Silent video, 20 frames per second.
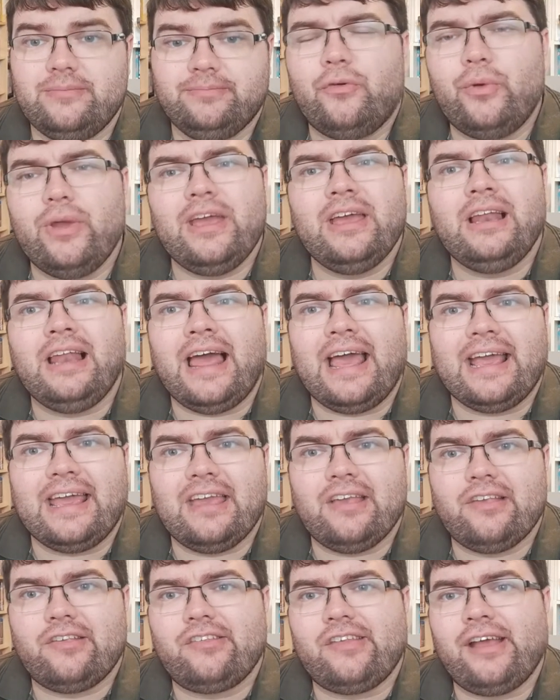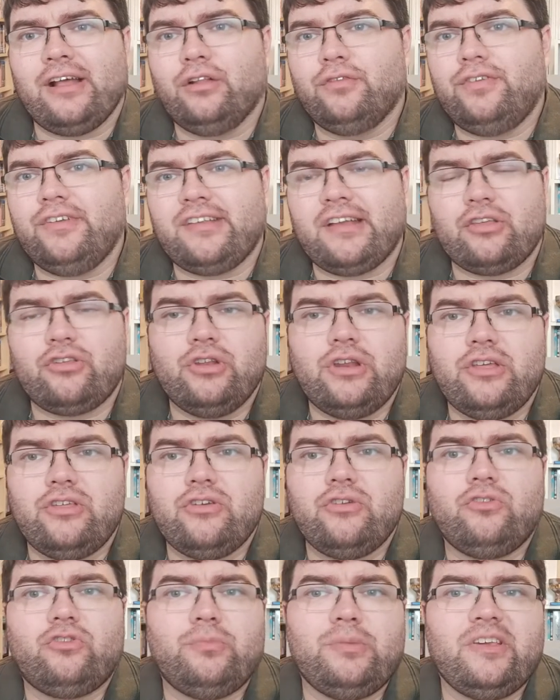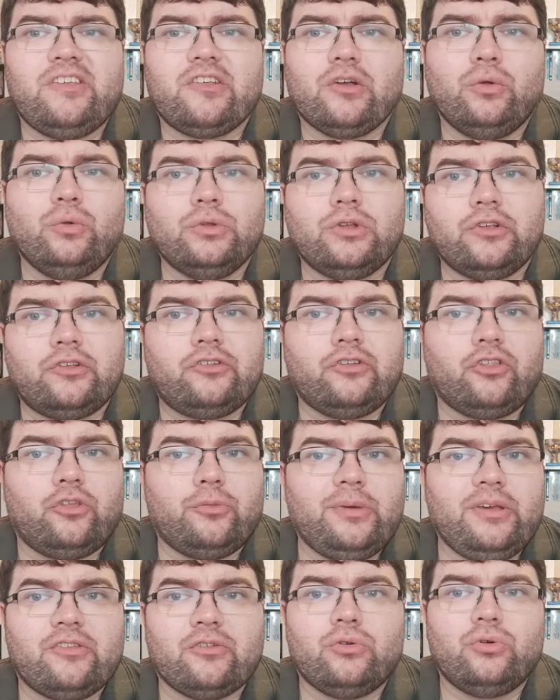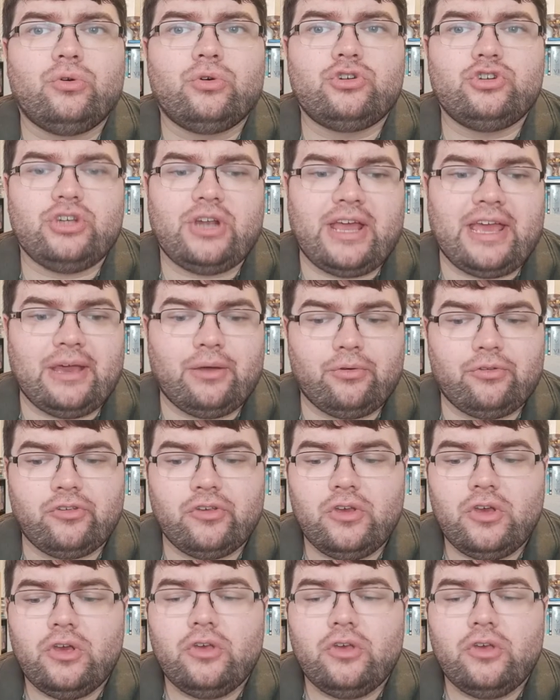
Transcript: The real egg itself is actually due to be sold at Sotheby's auction house.